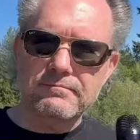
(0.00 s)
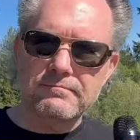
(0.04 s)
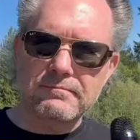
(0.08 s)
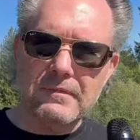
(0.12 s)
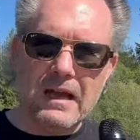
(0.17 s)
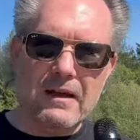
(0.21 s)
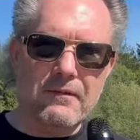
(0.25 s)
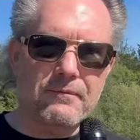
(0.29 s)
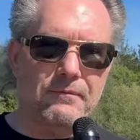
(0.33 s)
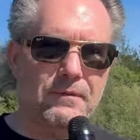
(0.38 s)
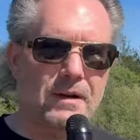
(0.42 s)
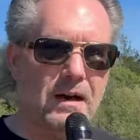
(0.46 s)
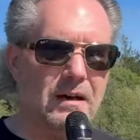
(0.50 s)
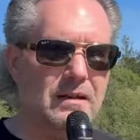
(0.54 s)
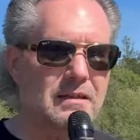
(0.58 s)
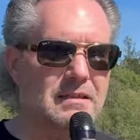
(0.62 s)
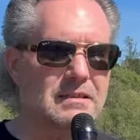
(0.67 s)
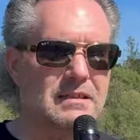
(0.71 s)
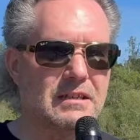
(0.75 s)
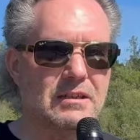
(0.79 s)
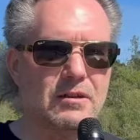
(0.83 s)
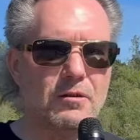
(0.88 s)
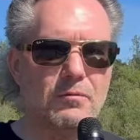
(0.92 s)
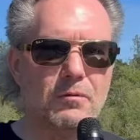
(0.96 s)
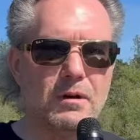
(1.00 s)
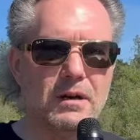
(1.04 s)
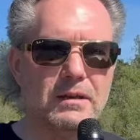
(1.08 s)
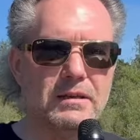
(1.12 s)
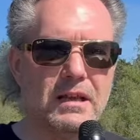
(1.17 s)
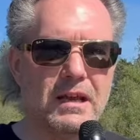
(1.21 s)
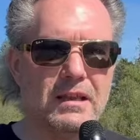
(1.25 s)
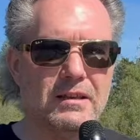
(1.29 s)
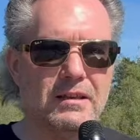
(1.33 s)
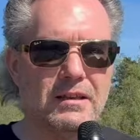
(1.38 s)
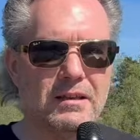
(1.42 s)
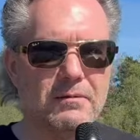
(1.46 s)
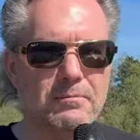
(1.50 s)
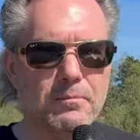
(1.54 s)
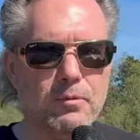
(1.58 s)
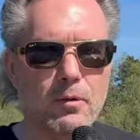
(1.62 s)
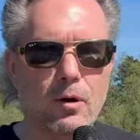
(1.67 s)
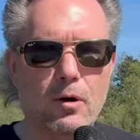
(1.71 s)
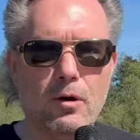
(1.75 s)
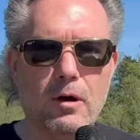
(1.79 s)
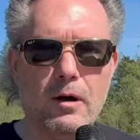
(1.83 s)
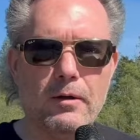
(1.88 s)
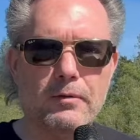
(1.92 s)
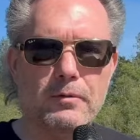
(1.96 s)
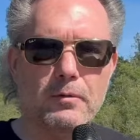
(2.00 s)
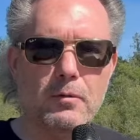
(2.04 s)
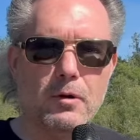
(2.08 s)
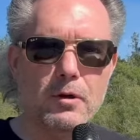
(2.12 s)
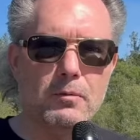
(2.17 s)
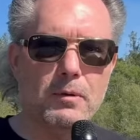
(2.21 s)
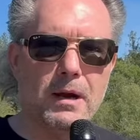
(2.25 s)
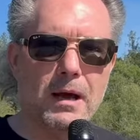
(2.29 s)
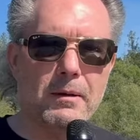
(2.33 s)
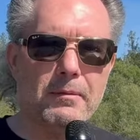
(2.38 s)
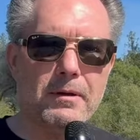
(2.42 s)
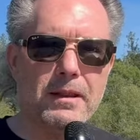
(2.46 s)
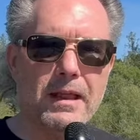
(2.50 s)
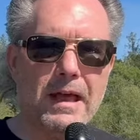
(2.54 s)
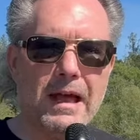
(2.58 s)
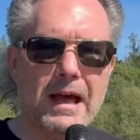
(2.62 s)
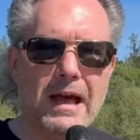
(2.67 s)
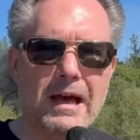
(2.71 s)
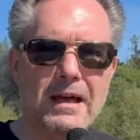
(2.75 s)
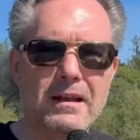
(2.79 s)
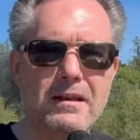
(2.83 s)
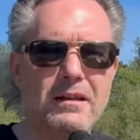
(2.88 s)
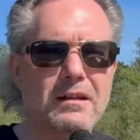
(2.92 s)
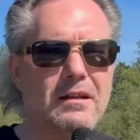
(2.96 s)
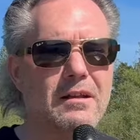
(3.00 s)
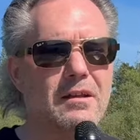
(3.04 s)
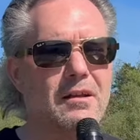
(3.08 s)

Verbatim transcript: Haven't found a single one yet that could pull up, pull the rabbit out of the hat.